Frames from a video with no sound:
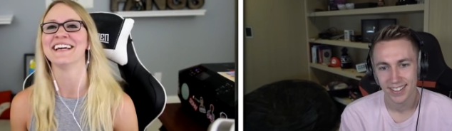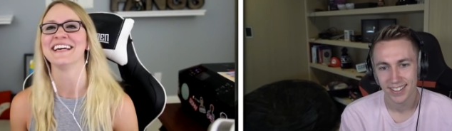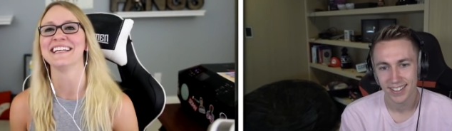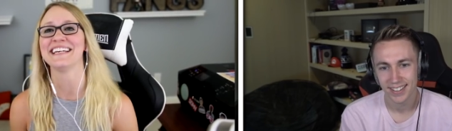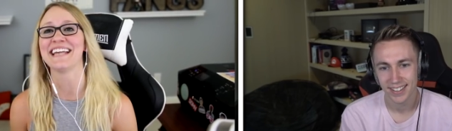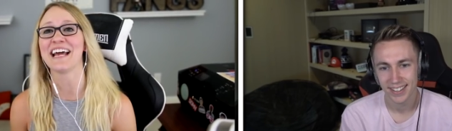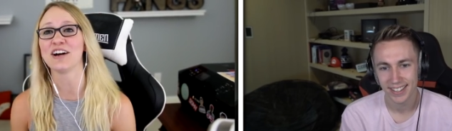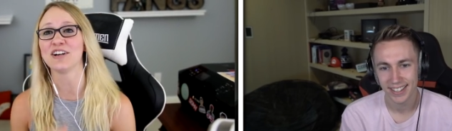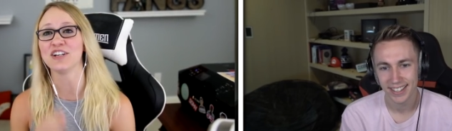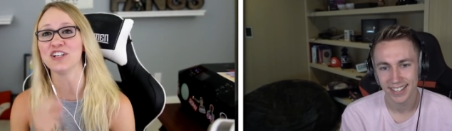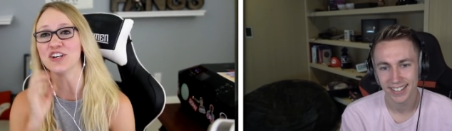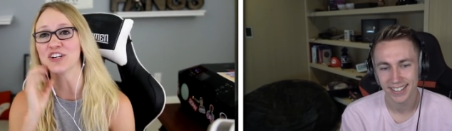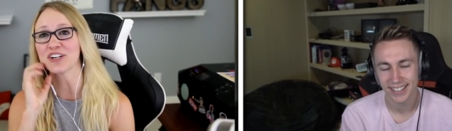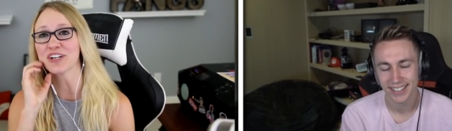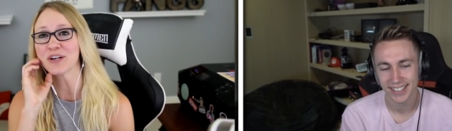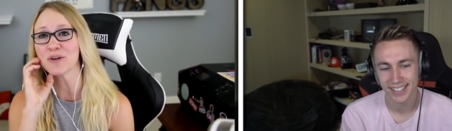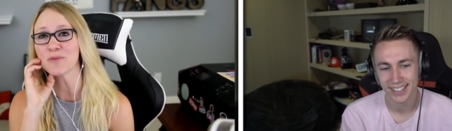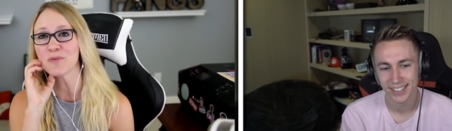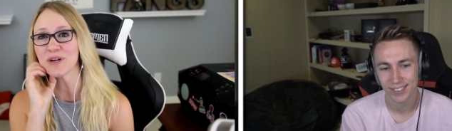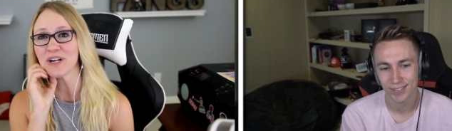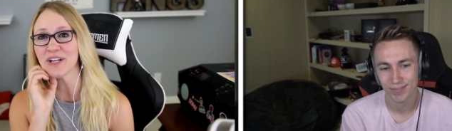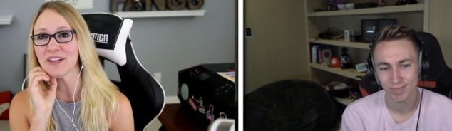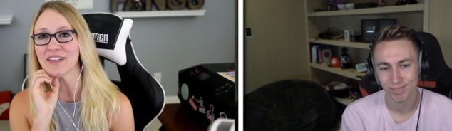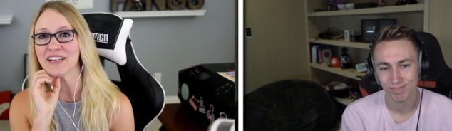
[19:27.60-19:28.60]
Speaker 1: Now you're gonna
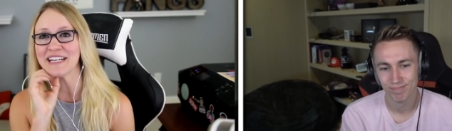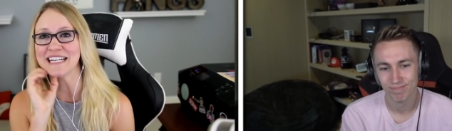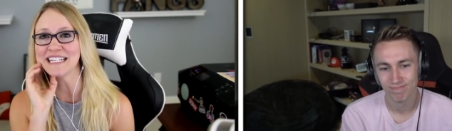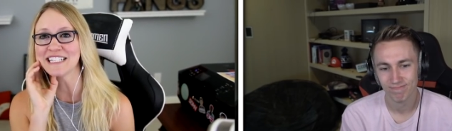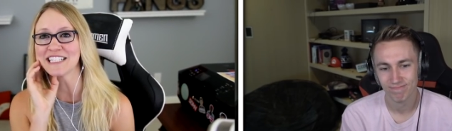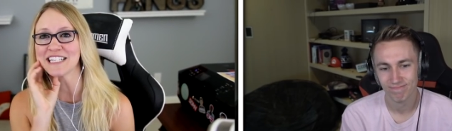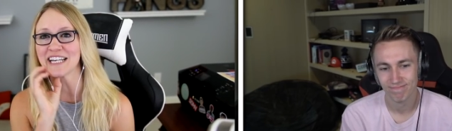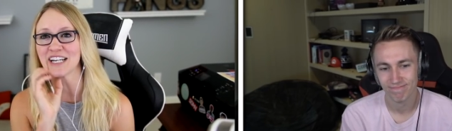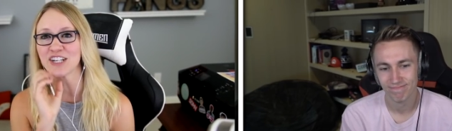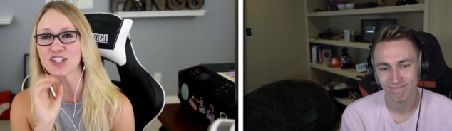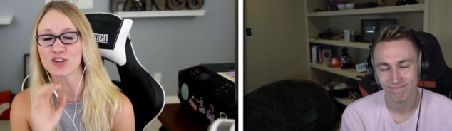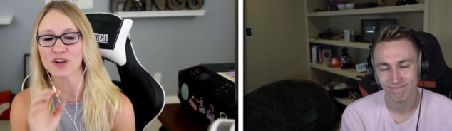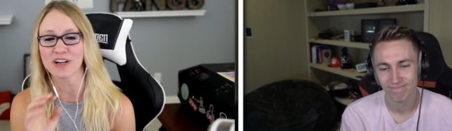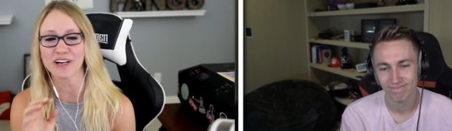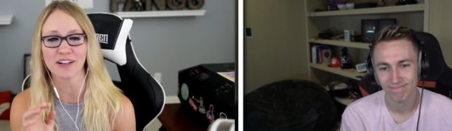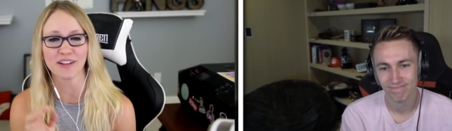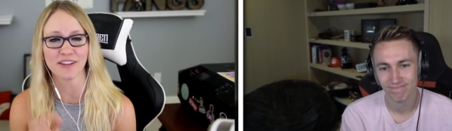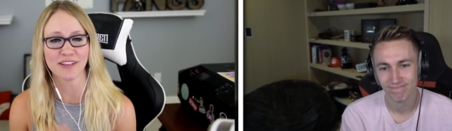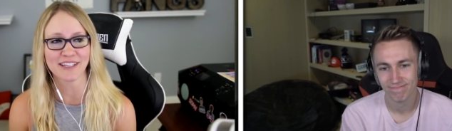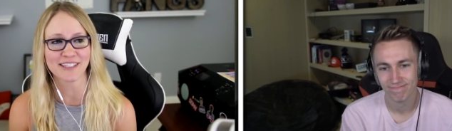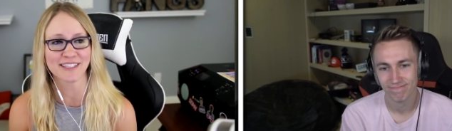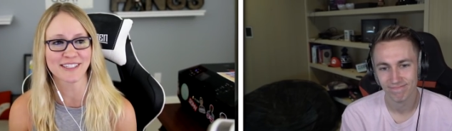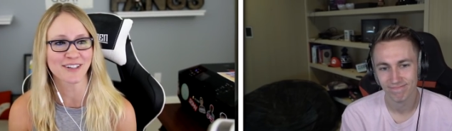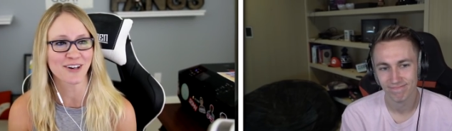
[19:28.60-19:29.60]
want to. He's gonna try to
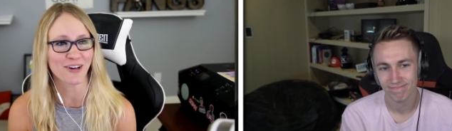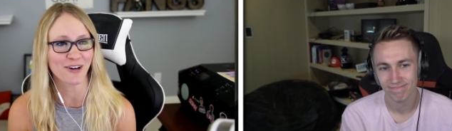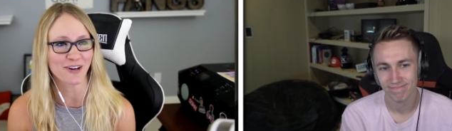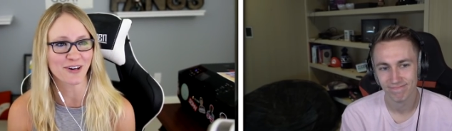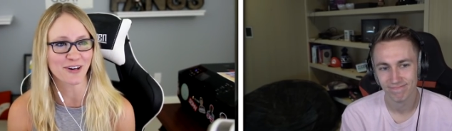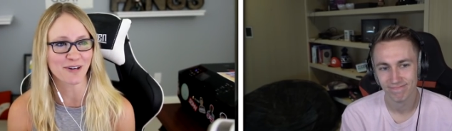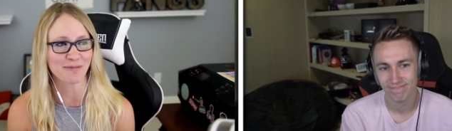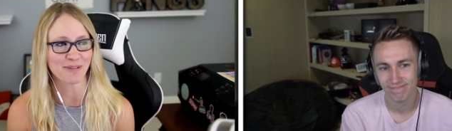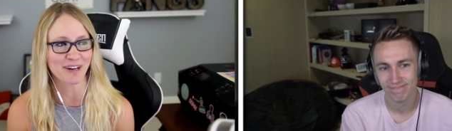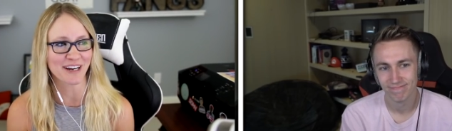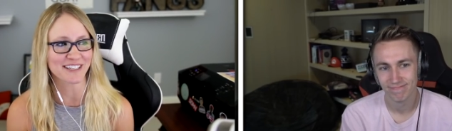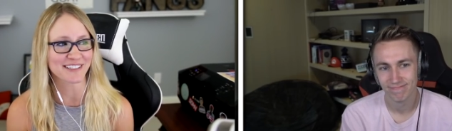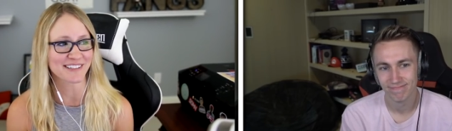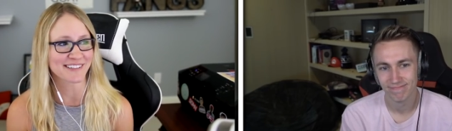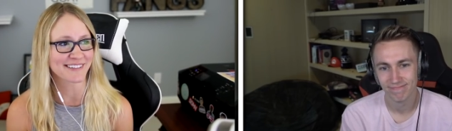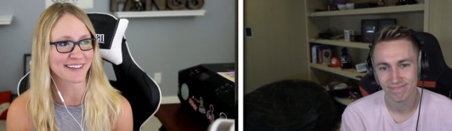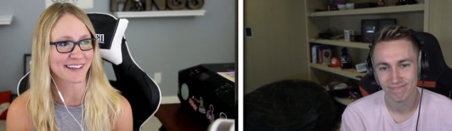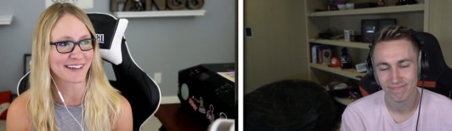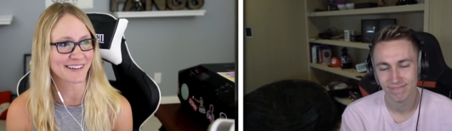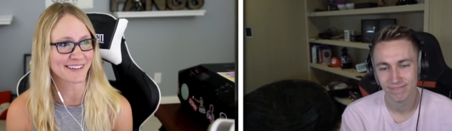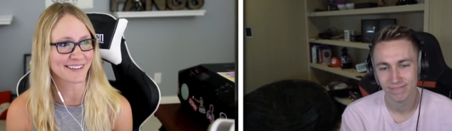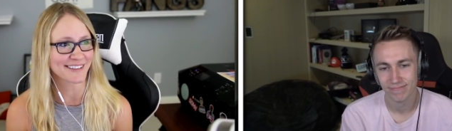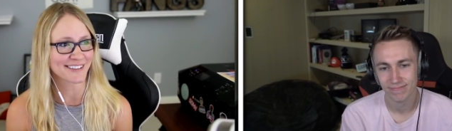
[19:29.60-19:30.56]
list card him, guys, instead of